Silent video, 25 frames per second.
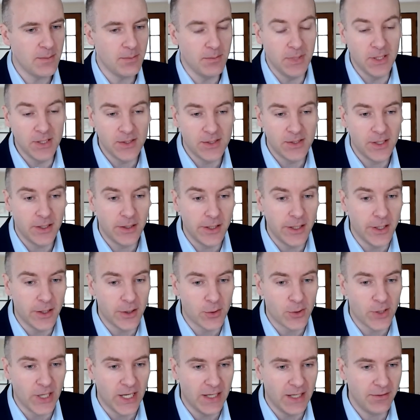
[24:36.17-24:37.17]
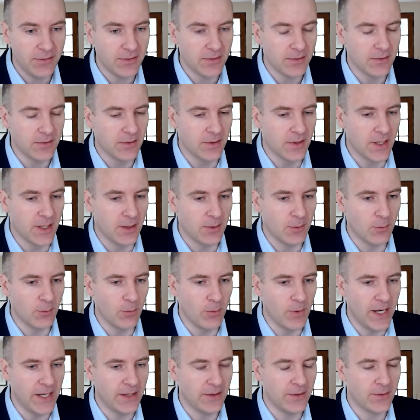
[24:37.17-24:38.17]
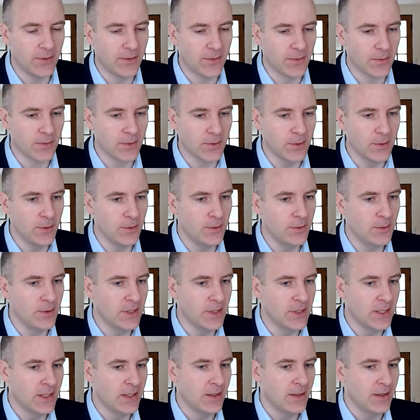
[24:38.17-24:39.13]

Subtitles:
military aircraft that went through